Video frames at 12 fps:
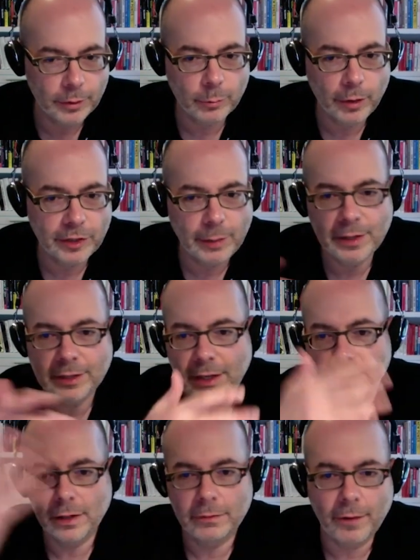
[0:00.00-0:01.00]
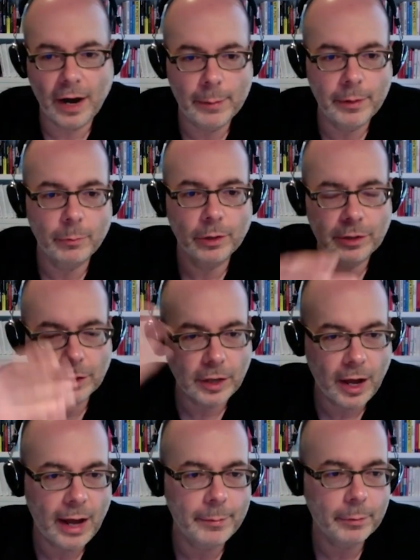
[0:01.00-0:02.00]
Once something's in the environment, once it's
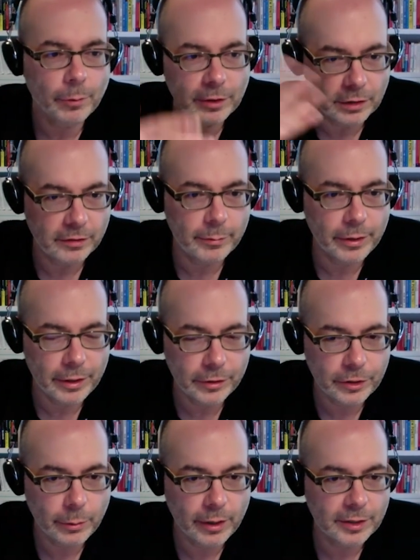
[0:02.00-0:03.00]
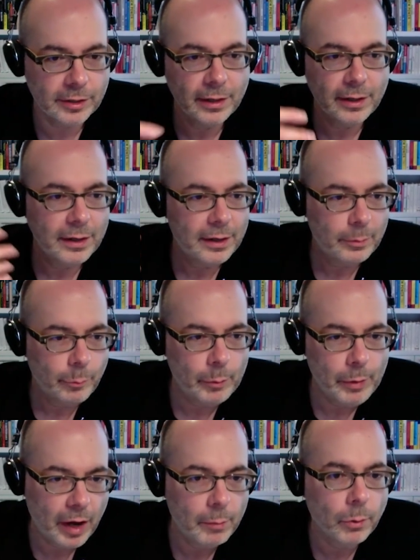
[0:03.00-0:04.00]
common, once it's familiar to us, we
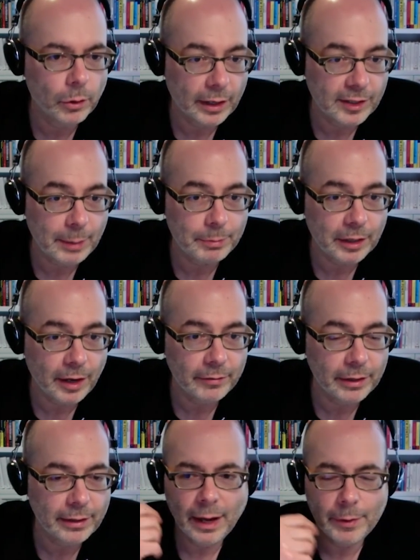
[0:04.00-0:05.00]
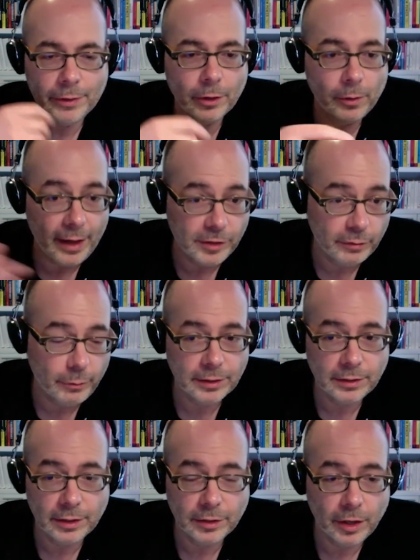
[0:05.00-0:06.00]
become more accepting of it. And there are lots of ways
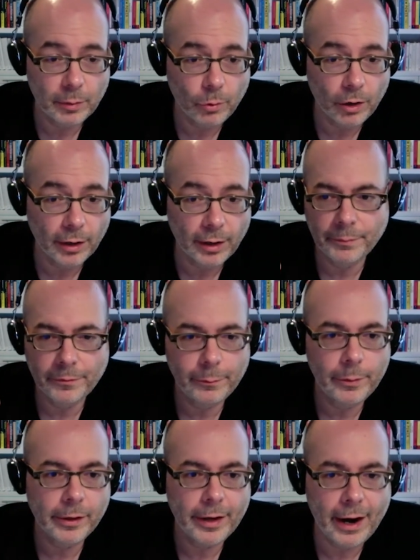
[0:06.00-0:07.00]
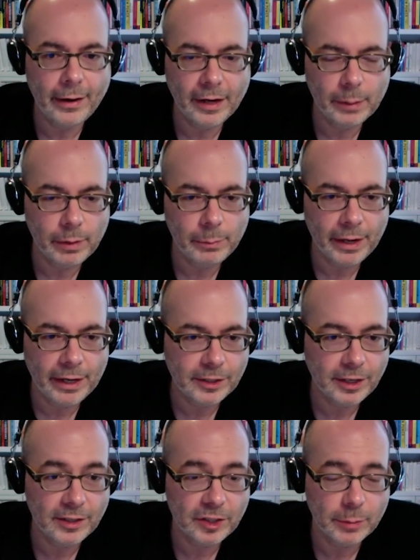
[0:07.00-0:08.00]
this can work. Familiarity can be based
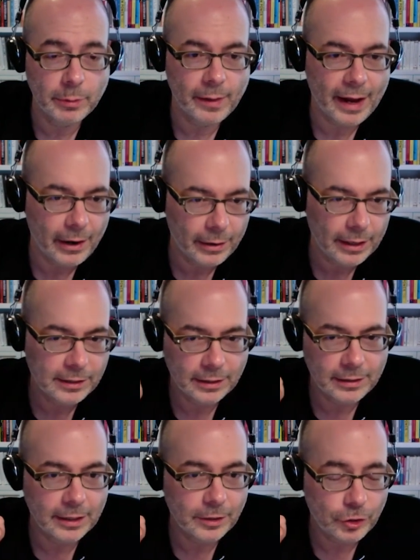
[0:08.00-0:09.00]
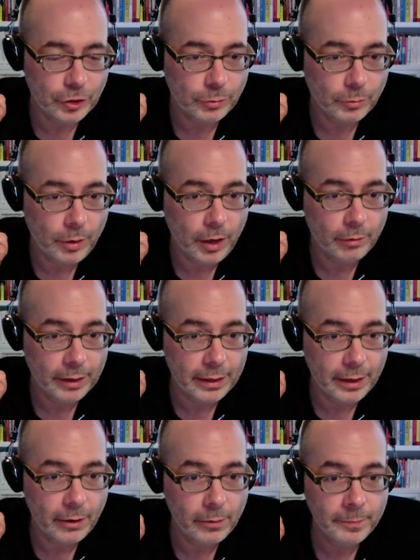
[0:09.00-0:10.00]
on similarity to things you already
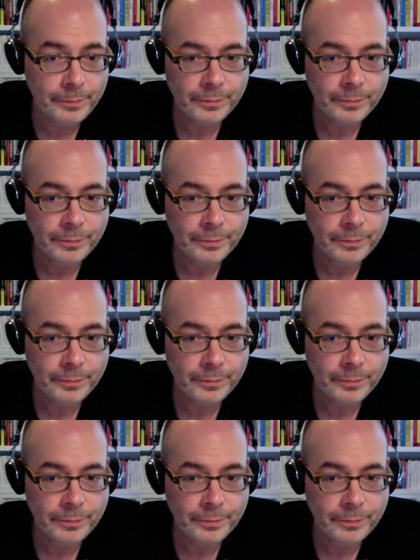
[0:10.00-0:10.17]
know.